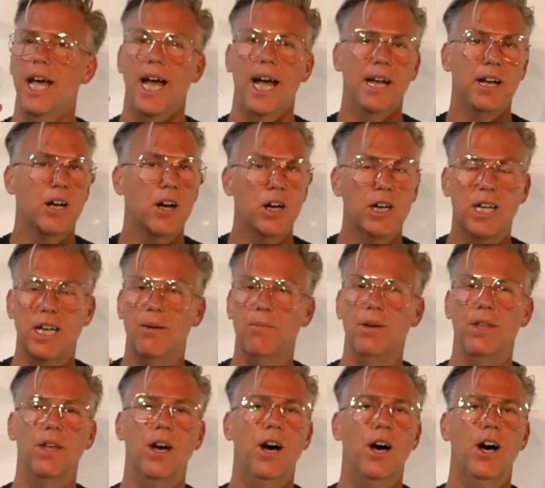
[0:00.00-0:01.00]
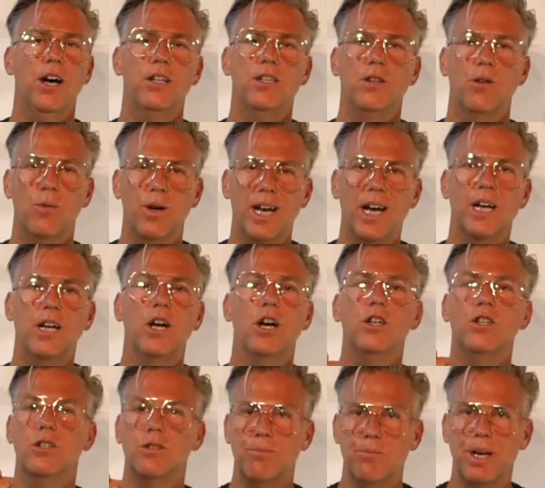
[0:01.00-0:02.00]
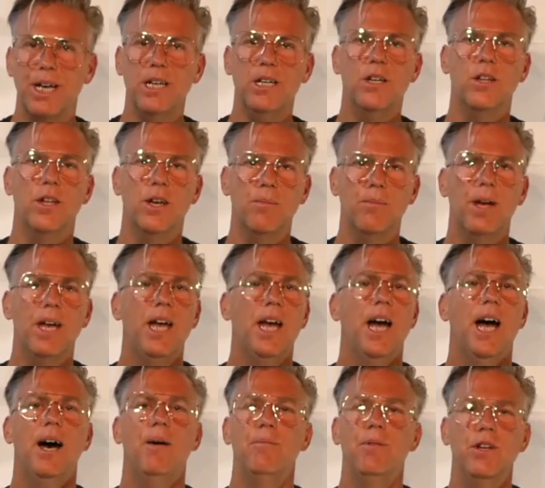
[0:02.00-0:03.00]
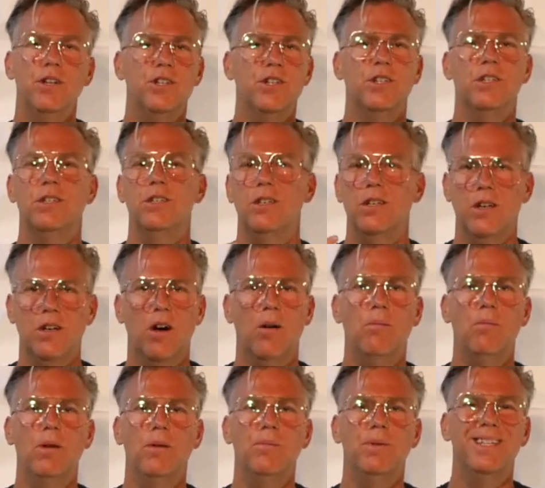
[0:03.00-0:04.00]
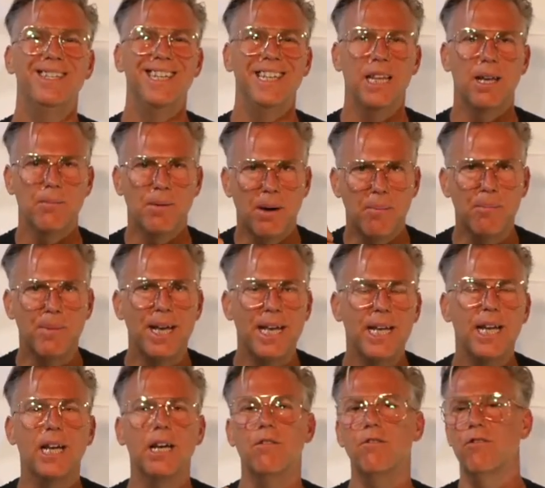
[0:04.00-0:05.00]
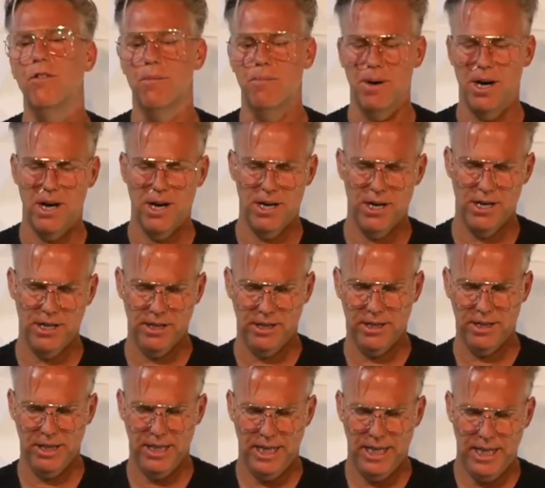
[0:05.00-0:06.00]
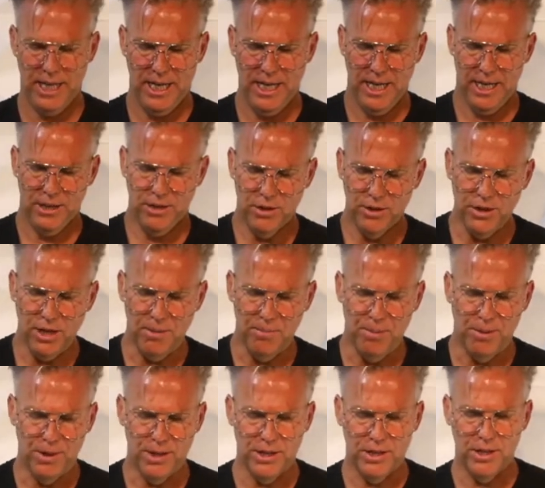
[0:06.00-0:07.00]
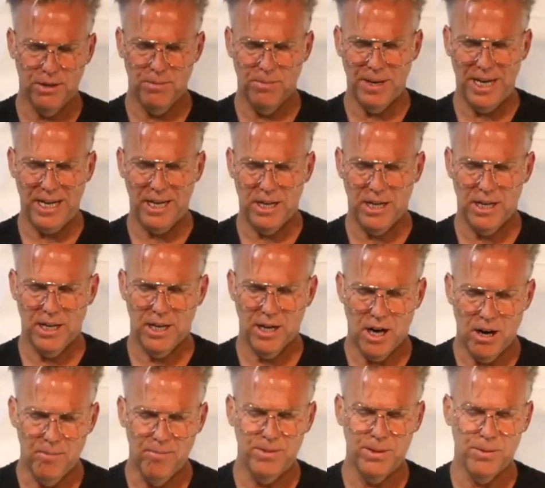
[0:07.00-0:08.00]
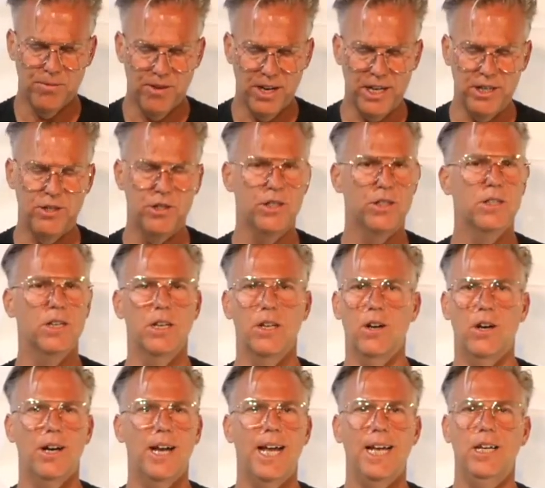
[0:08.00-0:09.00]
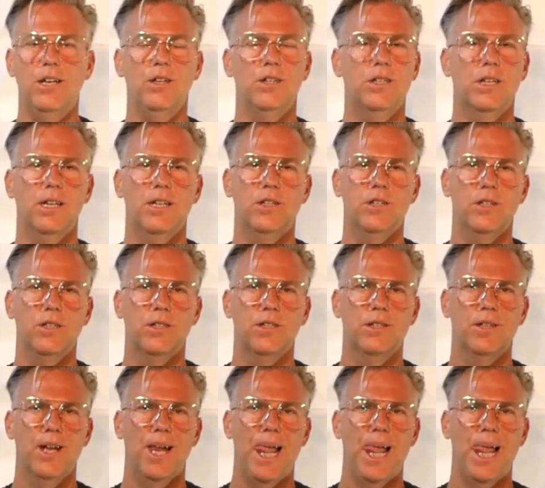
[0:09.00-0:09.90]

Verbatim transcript: and God, give me the heart. So when I go and speak to them, I'm not just complimenting them, I'm meaning it from my heart. It's also important to make observations and not accusations.